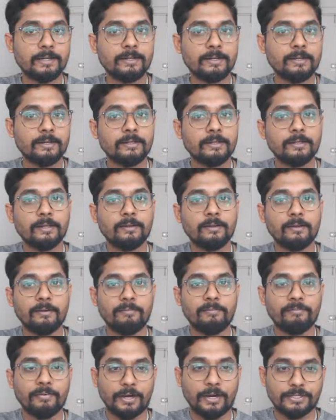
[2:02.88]
it
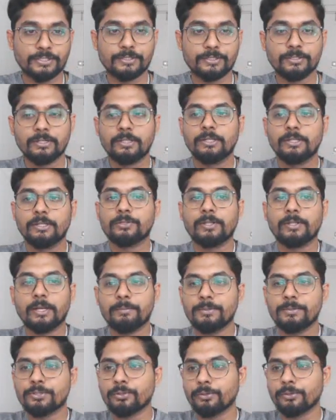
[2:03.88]
fresh? So
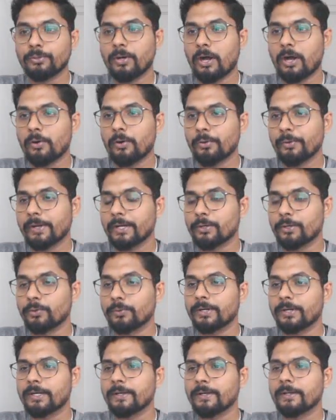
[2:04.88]
let me show you how you can
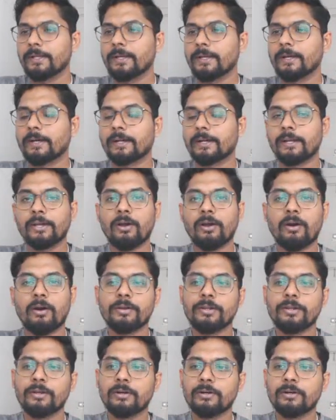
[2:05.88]
do it. Click
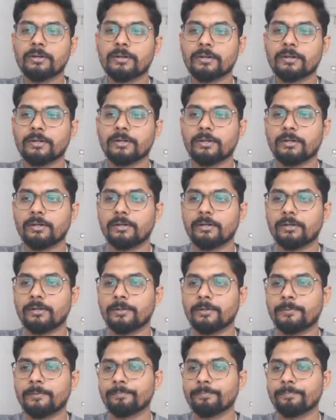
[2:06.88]
on your
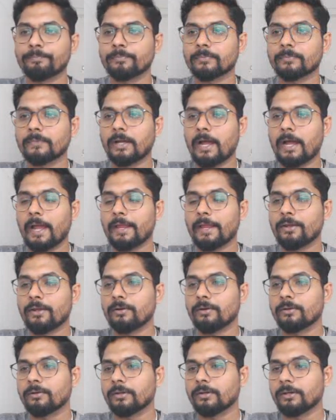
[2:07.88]

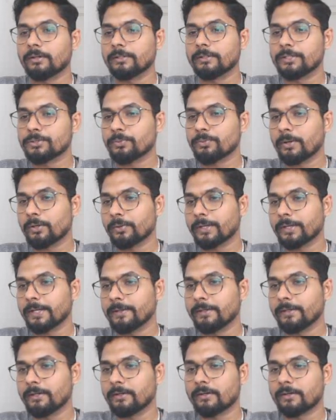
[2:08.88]
icon, this one,
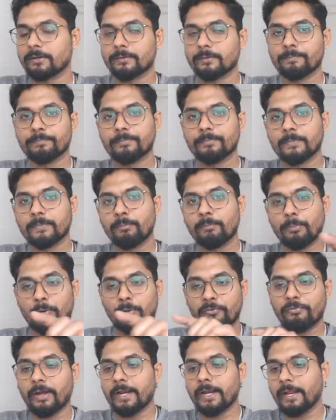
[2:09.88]
okay, your
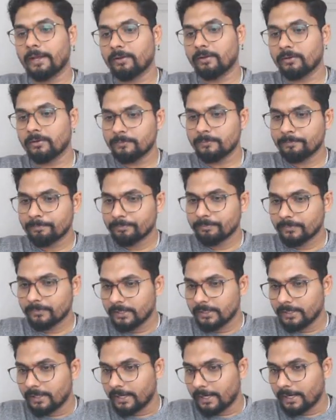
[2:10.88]
profile icon,
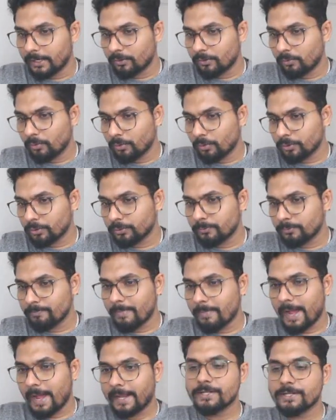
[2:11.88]
and go to
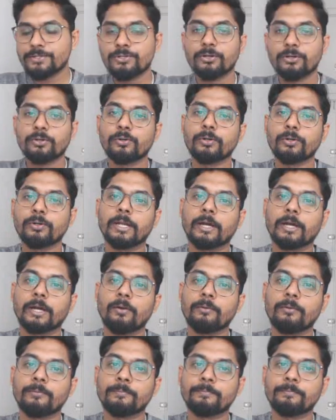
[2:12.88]
manage your Google
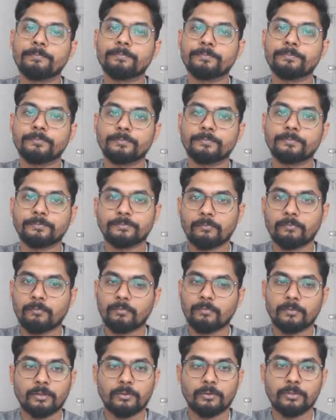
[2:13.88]
account.
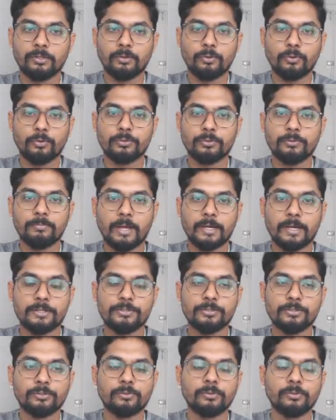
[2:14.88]
Okay, go to
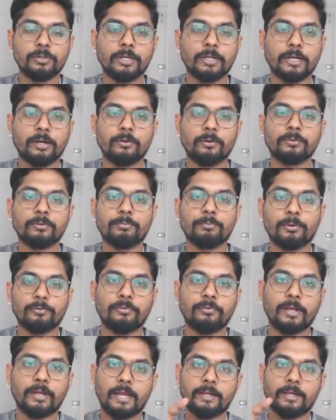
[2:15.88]
manage your Google account,
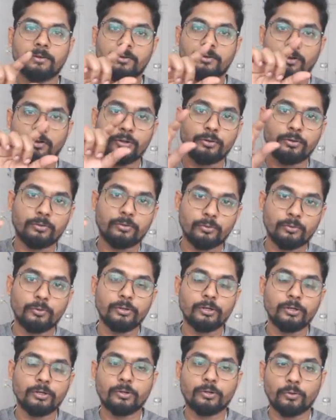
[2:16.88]
profile icon on your Google